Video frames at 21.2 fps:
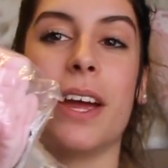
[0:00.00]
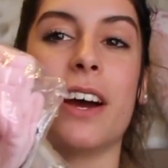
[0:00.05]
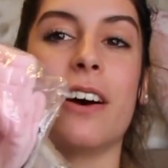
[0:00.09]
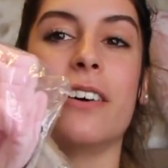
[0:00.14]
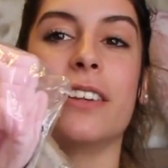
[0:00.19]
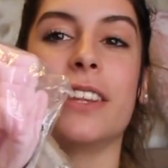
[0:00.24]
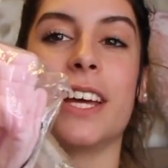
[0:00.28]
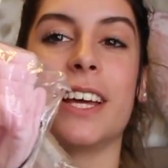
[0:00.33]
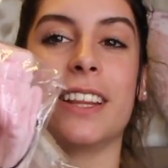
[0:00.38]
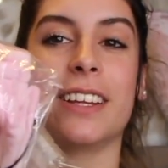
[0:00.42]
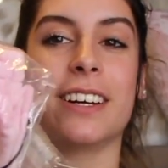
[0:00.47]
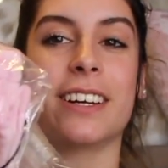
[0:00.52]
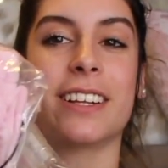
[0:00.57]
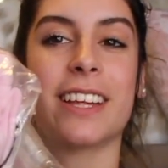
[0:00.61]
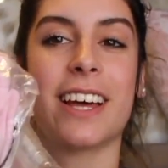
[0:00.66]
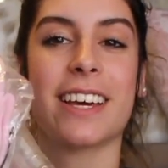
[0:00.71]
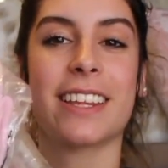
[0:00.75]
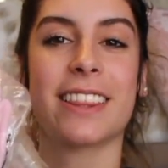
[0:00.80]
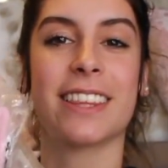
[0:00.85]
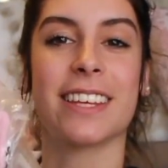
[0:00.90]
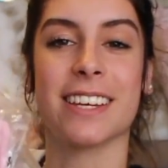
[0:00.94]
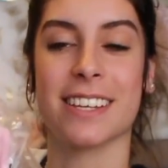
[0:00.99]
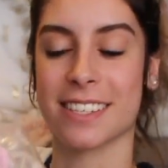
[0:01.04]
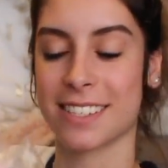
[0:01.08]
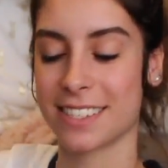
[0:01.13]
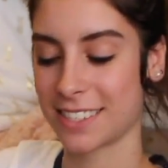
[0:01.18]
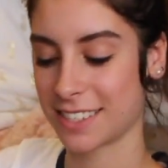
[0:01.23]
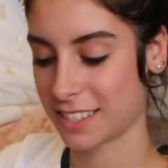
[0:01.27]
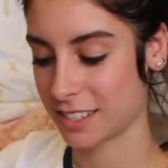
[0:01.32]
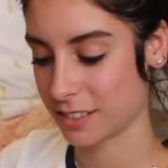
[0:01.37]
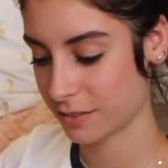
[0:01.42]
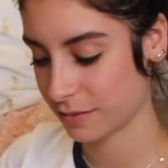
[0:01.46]
mail and they look like this.
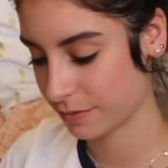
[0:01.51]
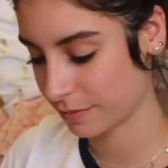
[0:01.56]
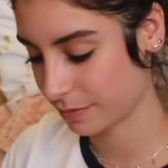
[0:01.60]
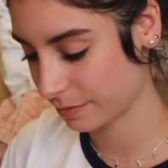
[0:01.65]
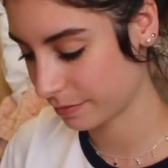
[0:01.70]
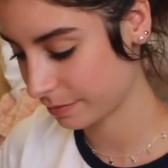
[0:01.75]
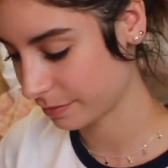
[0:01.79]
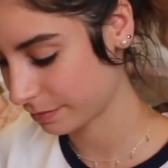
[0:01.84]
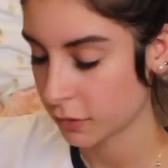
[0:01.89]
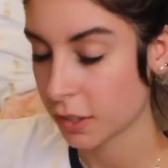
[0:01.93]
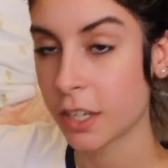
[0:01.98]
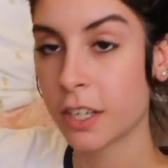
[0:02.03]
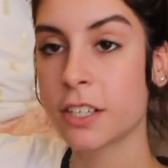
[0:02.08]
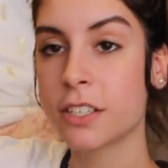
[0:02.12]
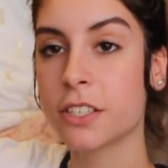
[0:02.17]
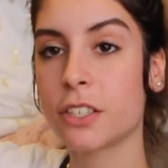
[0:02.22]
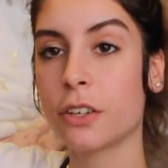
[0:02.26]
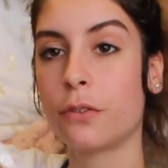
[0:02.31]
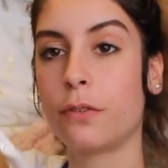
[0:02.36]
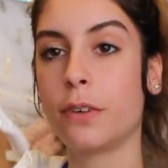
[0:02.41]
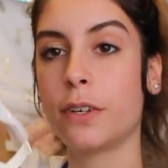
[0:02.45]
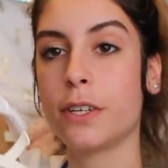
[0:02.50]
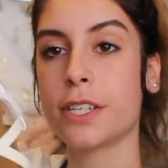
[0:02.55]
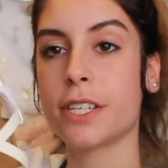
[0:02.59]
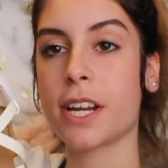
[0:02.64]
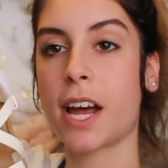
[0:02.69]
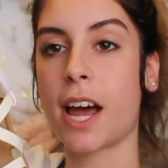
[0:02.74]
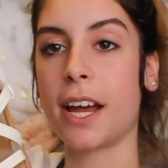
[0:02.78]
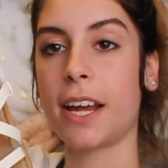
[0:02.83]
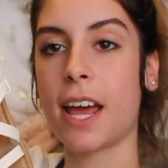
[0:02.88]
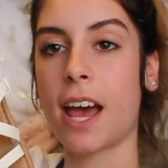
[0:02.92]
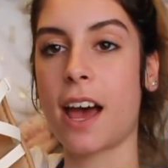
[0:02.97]
So first,
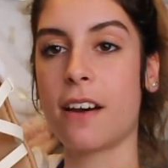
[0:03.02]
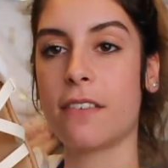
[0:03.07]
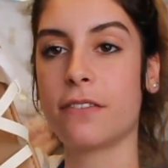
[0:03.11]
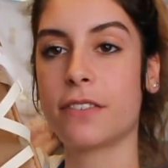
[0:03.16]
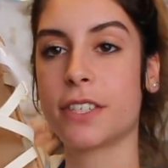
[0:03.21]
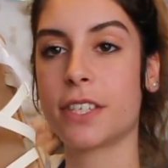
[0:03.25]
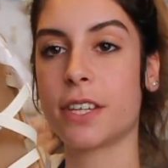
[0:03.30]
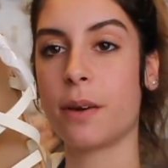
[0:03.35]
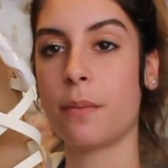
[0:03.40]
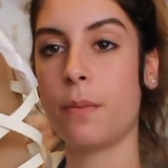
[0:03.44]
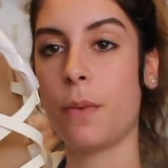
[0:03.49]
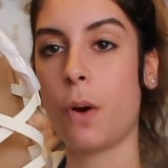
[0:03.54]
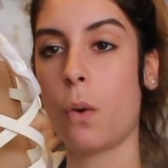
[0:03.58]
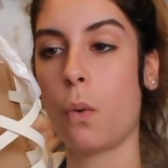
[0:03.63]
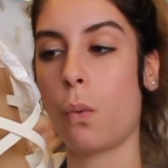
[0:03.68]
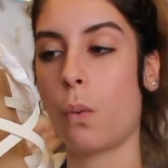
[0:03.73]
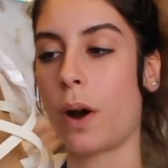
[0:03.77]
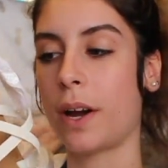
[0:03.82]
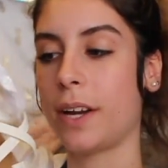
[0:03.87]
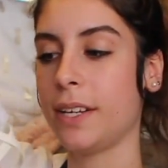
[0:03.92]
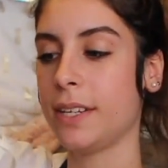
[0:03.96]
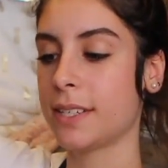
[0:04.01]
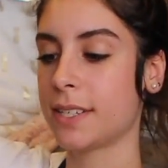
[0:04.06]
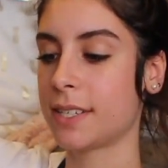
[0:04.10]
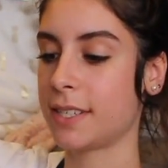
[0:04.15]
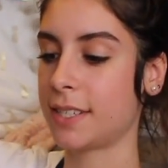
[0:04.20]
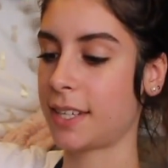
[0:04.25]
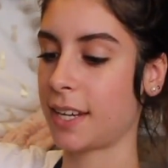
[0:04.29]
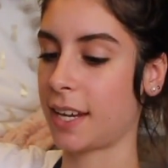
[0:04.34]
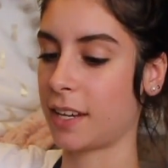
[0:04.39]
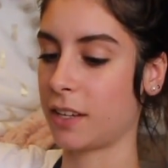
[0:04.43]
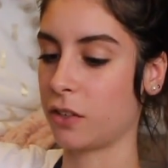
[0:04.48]
I have some white
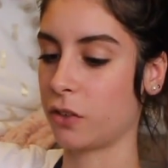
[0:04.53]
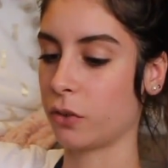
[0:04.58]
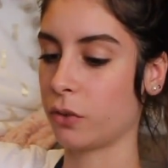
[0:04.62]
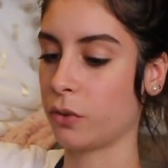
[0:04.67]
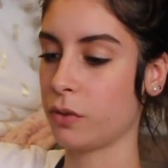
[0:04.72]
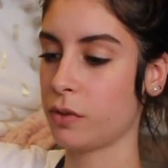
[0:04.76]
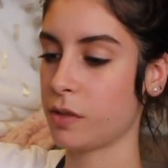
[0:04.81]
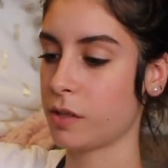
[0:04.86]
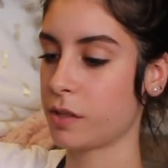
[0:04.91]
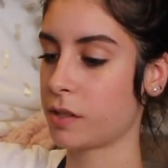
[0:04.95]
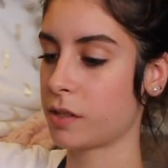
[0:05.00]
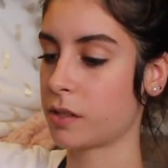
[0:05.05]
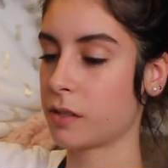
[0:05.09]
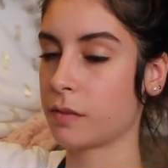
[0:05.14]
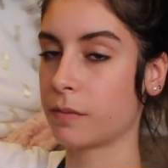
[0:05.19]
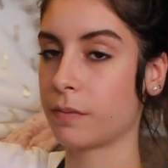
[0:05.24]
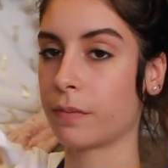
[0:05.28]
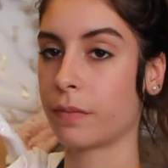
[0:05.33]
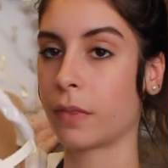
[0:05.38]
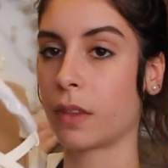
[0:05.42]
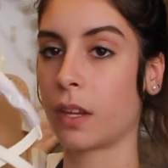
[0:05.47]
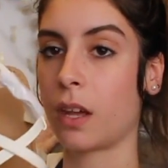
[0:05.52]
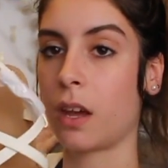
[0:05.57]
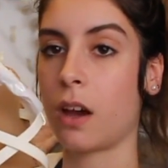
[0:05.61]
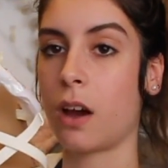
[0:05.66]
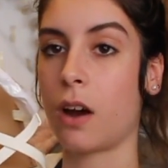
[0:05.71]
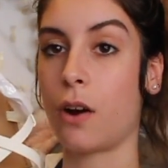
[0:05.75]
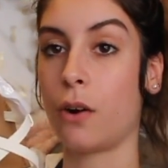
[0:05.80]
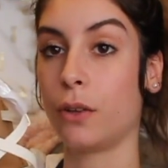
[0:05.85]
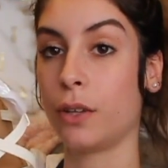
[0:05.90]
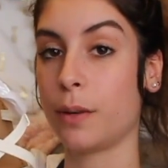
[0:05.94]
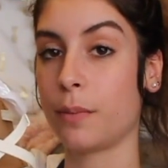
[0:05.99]
sandals.
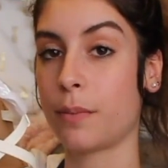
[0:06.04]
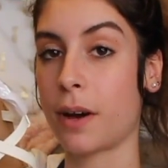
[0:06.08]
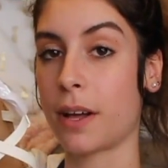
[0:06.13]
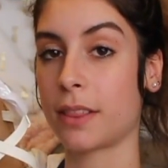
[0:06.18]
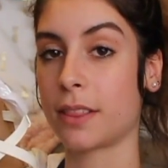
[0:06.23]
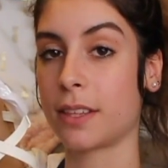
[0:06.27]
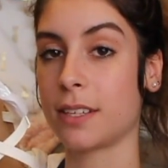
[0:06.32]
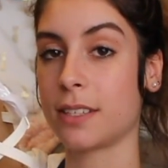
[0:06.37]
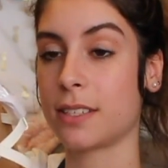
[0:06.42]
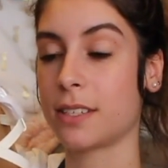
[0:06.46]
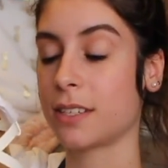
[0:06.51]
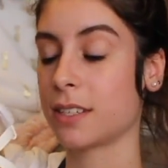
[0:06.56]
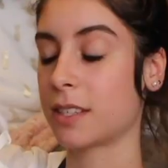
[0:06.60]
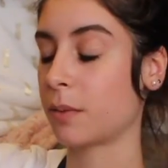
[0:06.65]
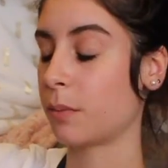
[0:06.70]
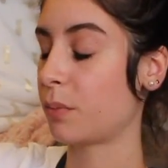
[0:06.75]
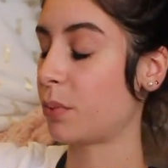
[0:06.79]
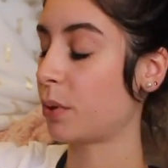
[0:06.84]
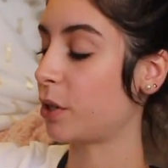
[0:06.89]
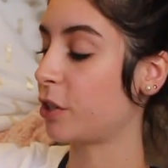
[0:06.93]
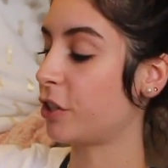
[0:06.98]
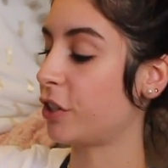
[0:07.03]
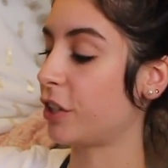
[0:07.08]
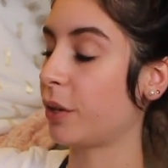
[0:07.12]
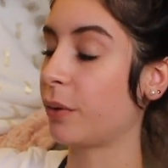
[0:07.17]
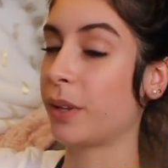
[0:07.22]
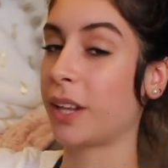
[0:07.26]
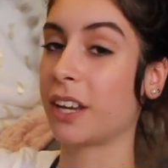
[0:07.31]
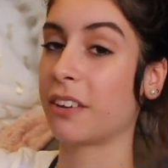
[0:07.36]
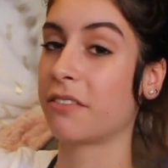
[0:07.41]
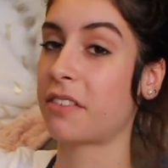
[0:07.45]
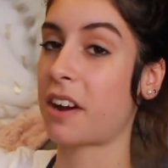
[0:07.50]
Only bought these because I'm pretty sure they
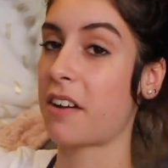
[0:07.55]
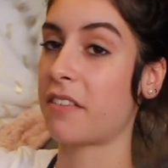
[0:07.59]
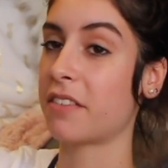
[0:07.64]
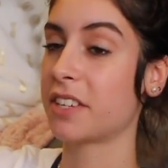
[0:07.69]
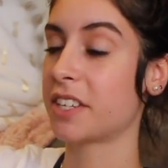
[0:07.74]
were like $5 or